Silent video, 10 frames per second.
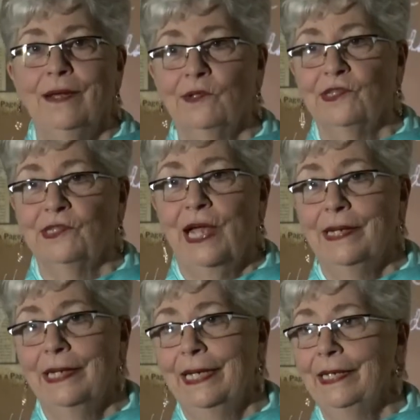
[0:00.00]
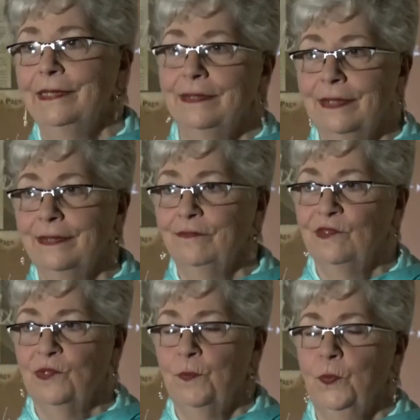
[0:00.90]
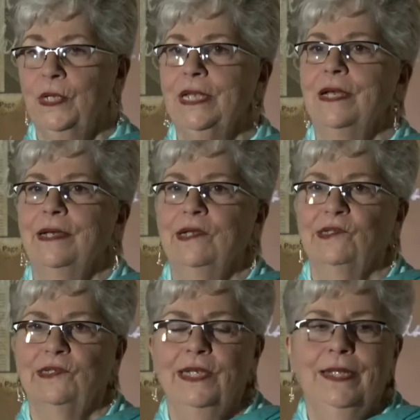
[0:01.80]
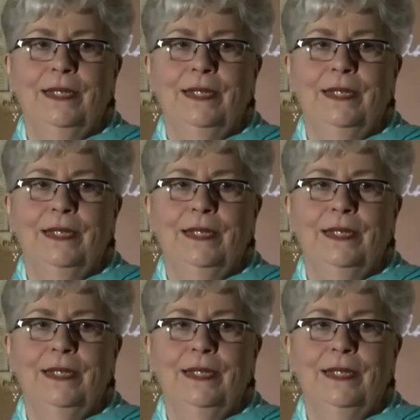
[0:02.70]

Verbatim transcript: outside uh, supporting us.